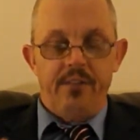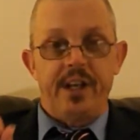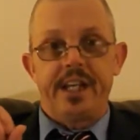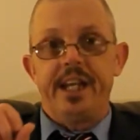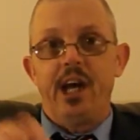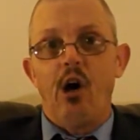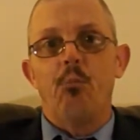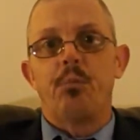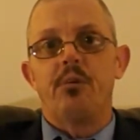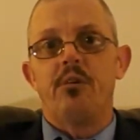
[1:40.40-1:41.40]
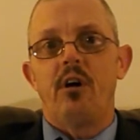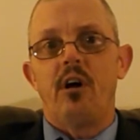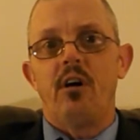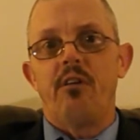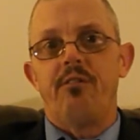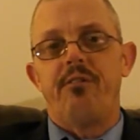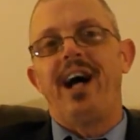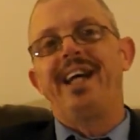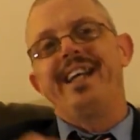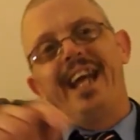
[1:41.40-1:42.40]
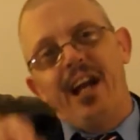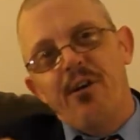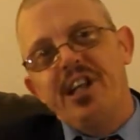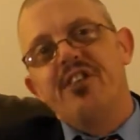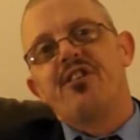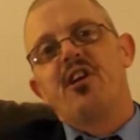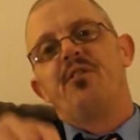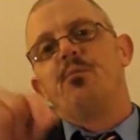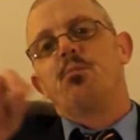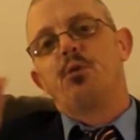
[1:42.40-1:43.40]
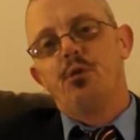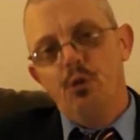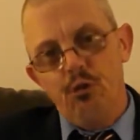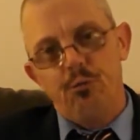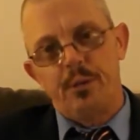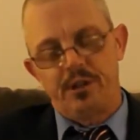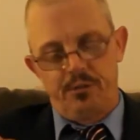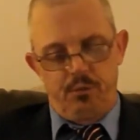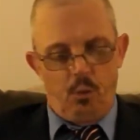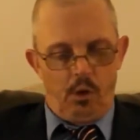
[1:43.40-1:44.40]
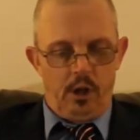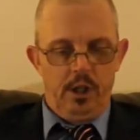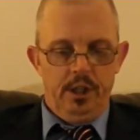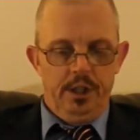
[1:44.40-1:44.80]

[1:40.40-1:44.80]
that can help find areas of improvement for